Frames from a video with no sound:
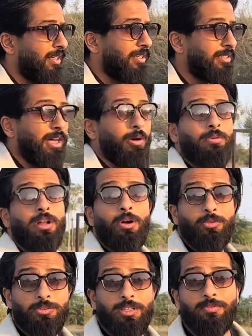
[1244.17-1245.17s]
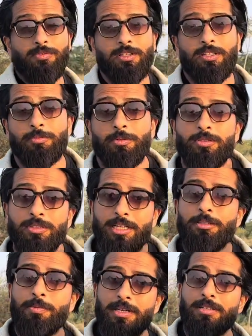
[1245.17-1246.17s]
townhouses and villas? Because
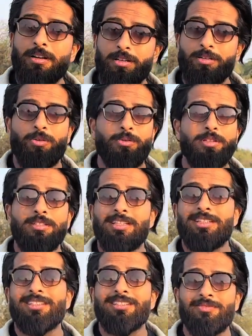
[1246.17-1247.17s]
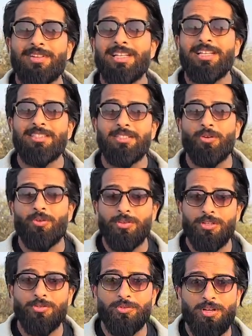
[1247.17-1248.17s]
that's my target audience. I think it's a very easy
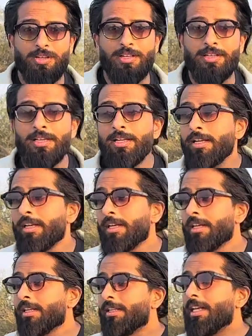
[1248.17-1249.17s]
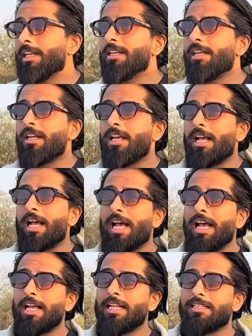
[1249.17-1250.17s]
audience to target. Then
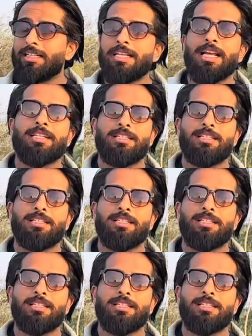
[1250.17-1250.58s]
the next